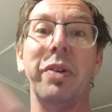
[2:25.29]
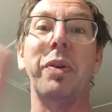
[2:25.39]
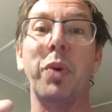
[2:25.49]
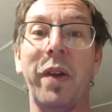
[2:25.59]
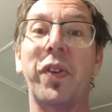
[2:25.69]
and
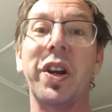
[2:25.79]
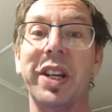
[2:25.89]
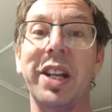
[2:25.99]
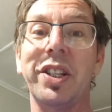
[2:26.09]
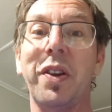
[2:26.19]
what I've got
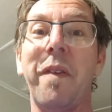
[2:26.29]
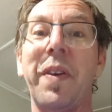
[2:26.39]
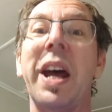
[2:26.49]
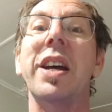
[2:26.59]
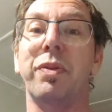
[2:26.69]
done so
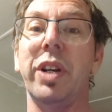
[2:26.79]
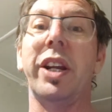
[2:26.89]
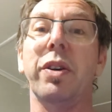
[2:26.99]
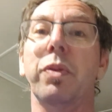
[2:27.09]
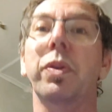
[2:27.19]
far is really
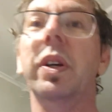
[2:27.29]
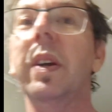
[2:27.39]
cool.